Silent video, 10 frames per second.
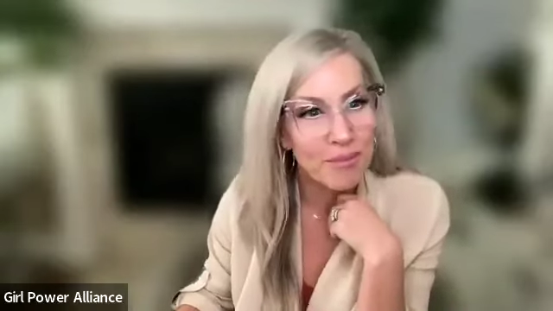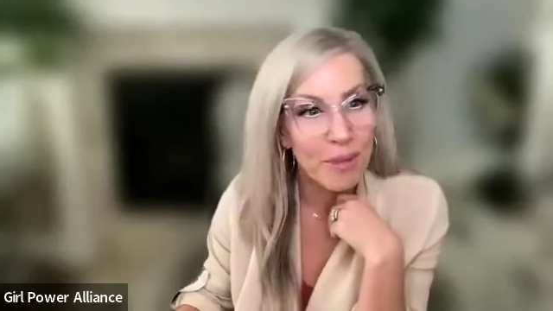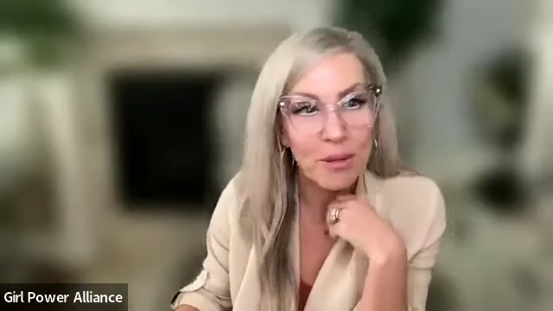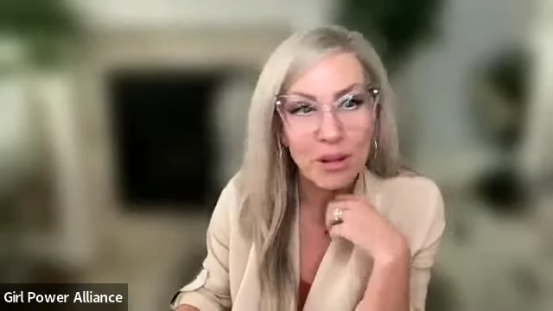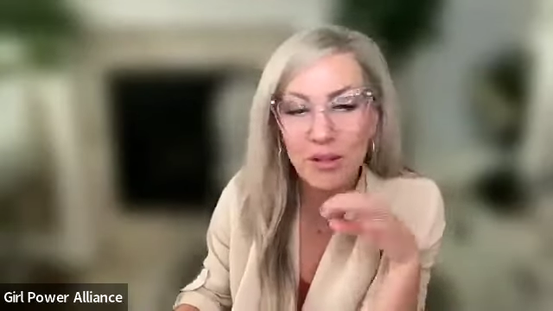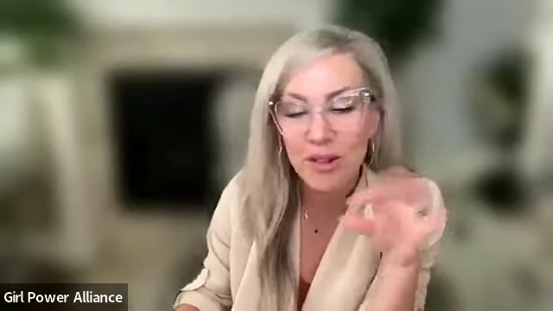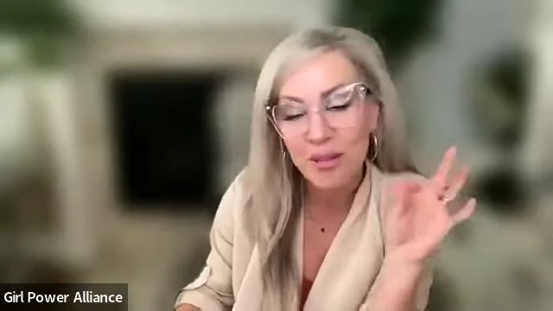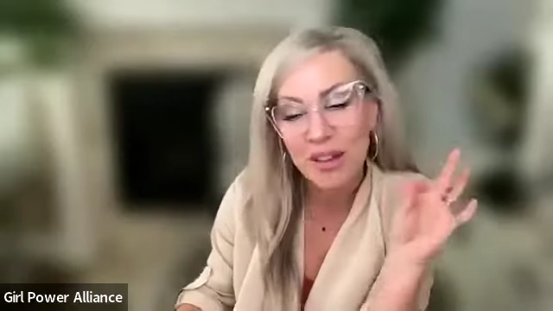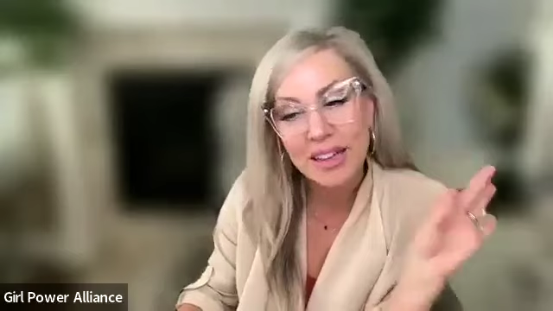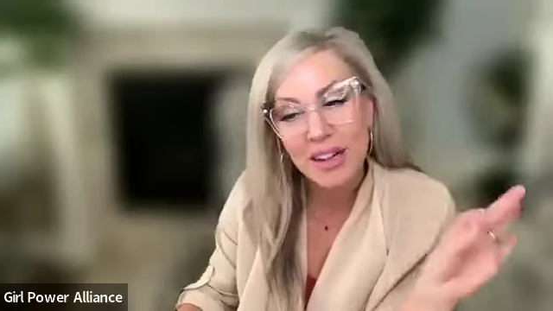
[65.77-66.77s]
Maybe do
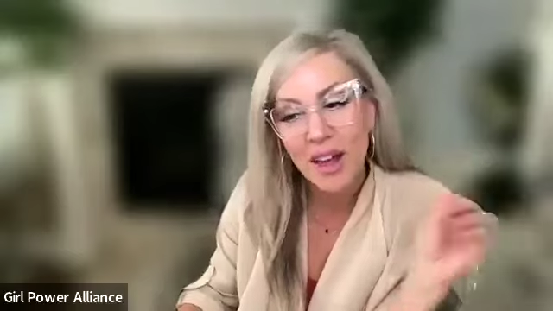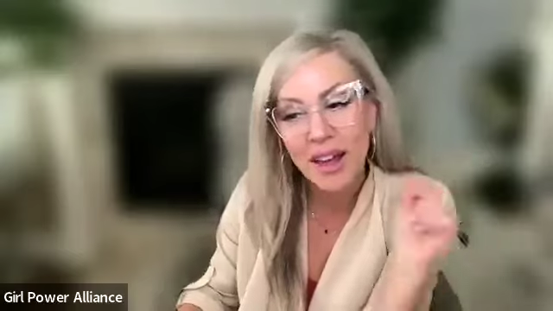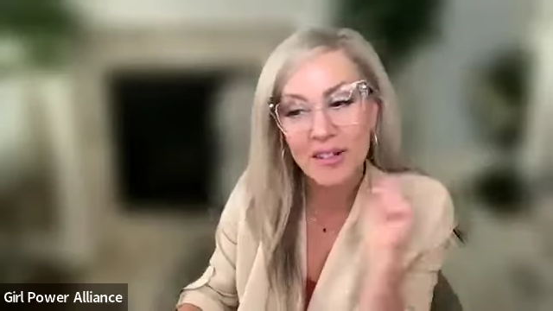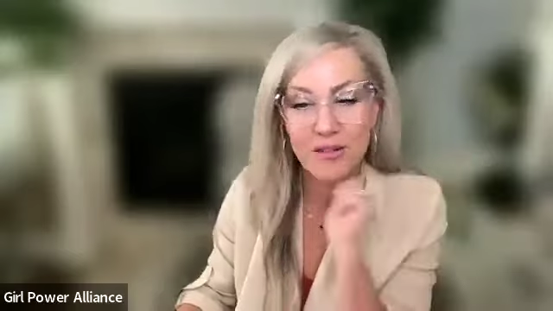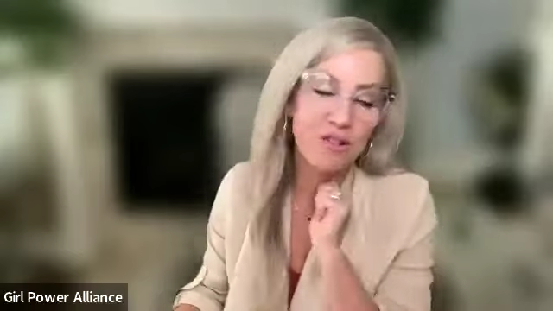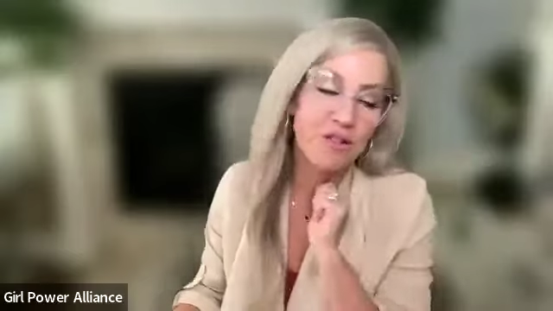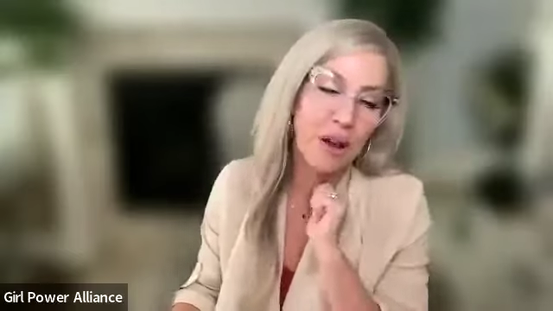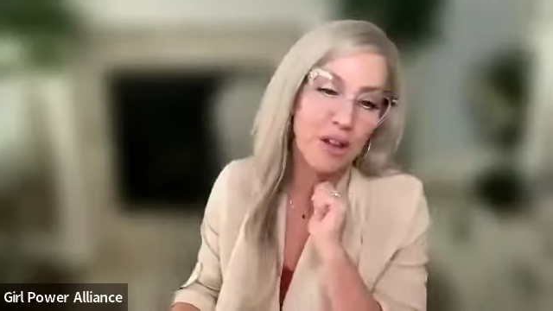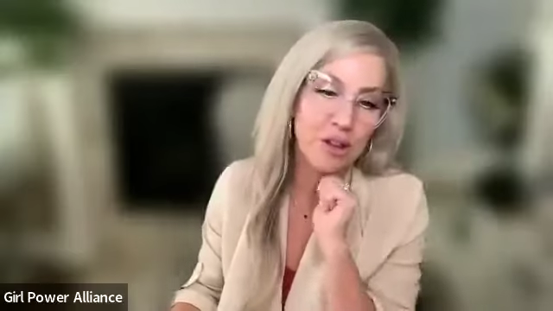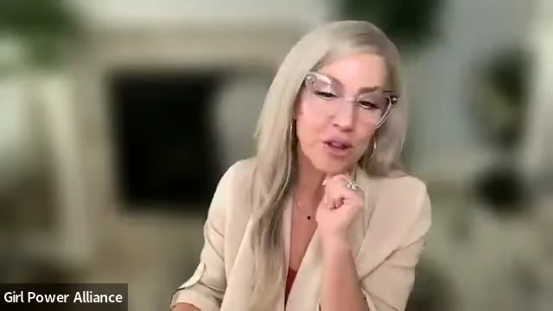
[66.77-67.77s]
something a little extra
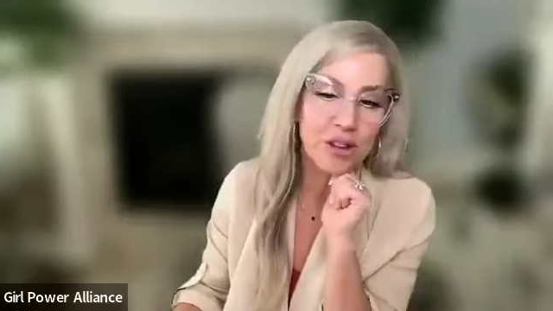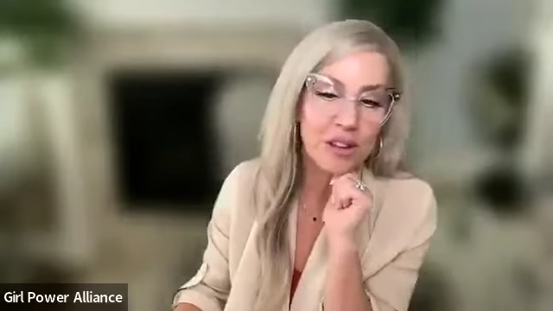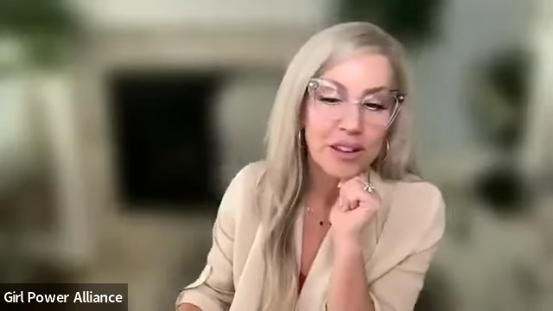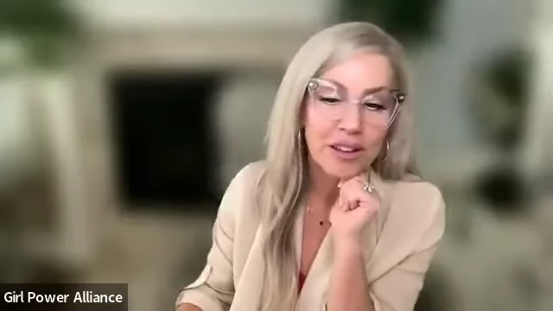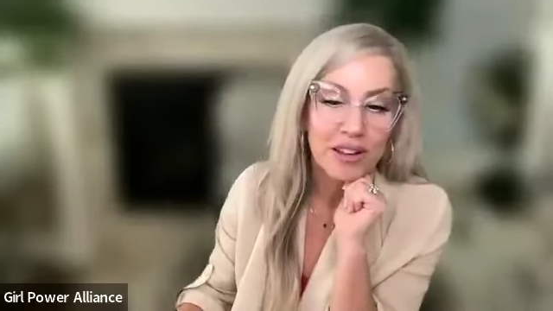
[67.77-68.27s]
special.